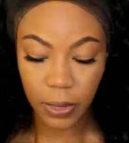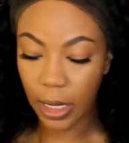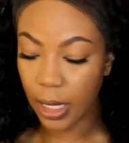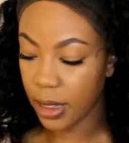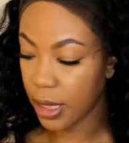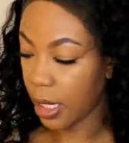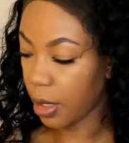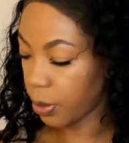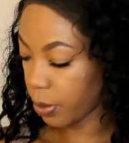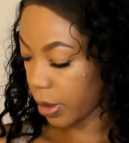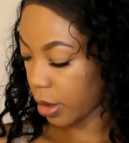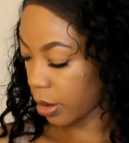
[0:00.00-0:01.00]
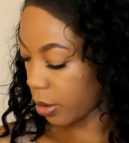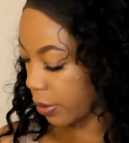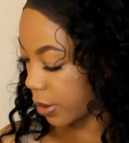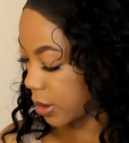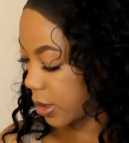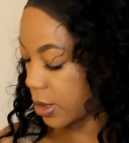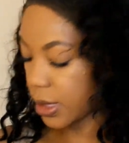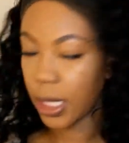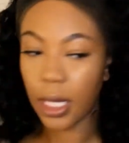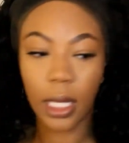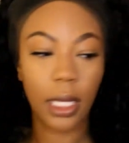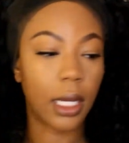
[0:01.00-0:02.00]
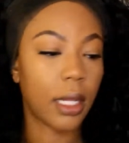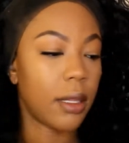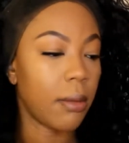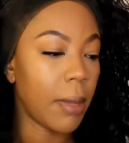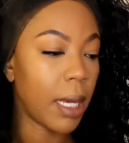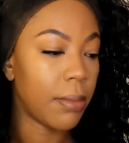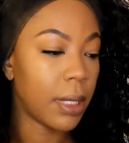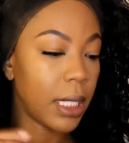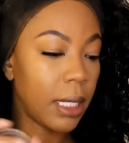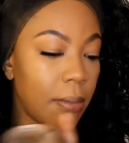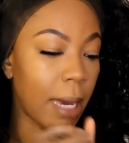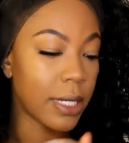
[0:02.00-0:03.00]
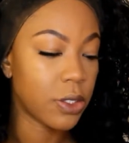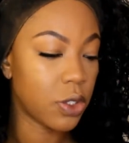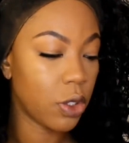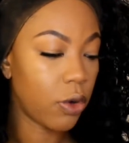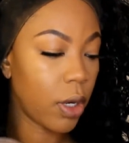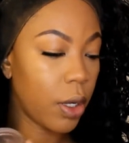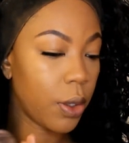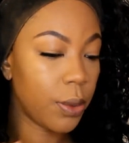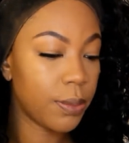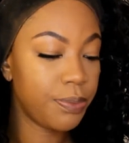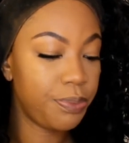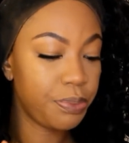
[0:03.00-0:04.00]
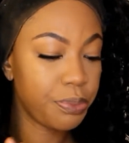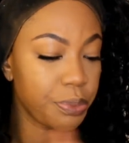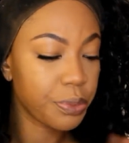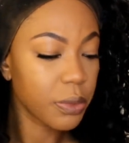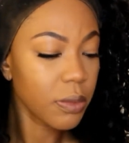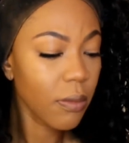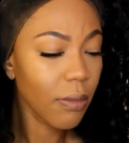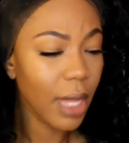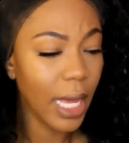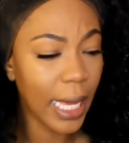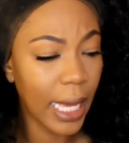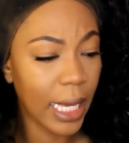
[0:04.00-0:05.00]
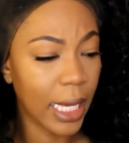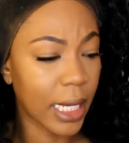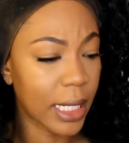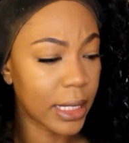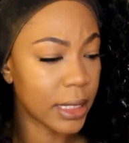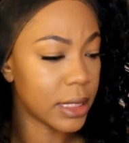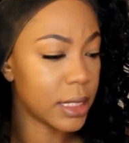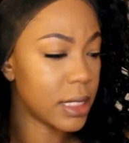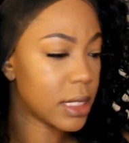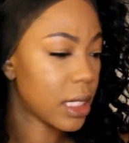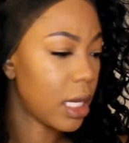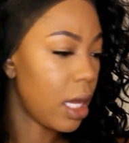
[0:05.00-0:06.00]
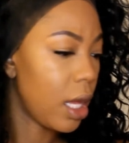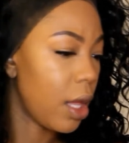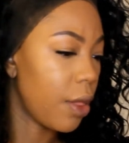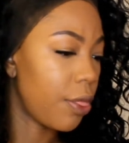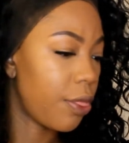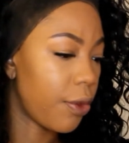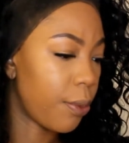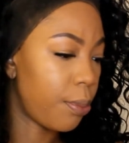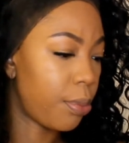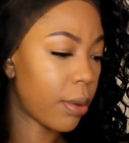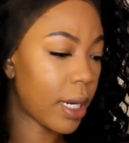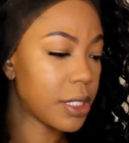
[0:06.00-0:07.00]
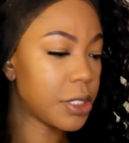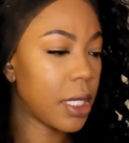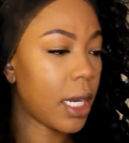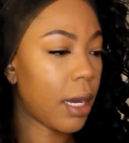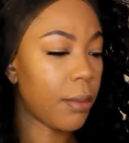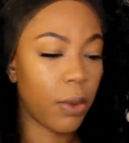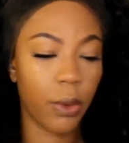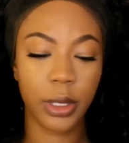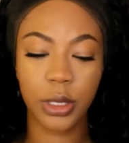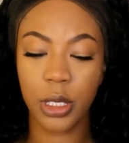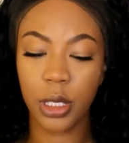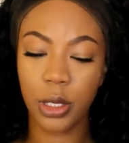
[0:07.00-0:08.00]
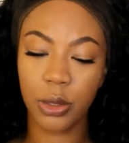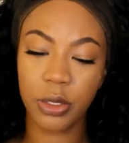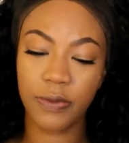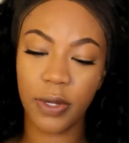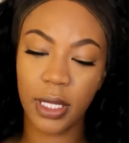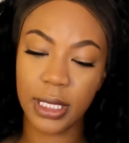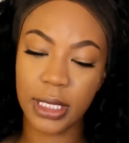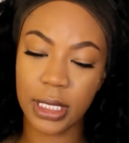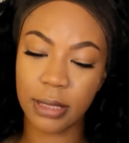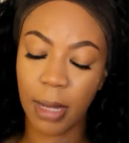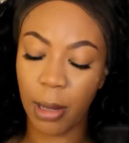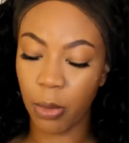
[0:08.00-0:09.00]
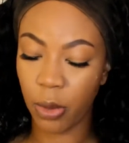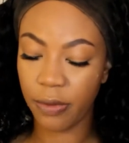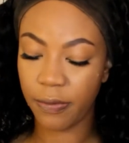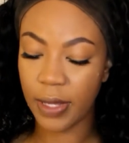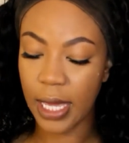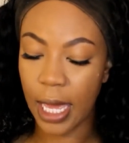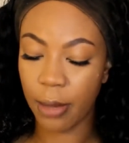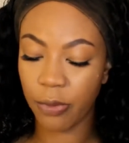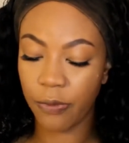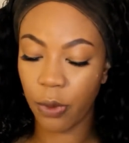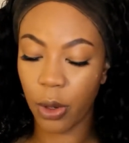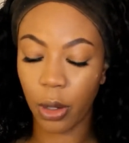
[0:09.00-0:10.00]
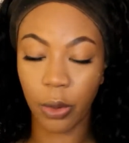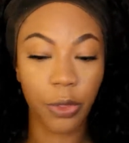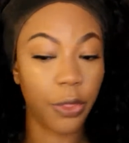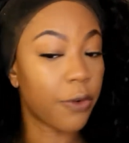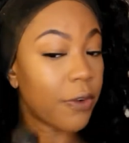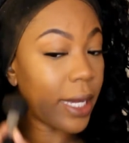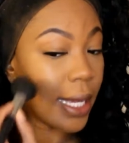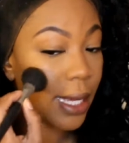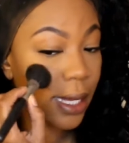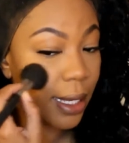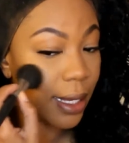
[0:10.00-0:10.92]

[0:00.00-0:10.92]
And then we are going to take the Maybelline Master Chrome, and the brush that I'm going to use for this is my Morphe M403,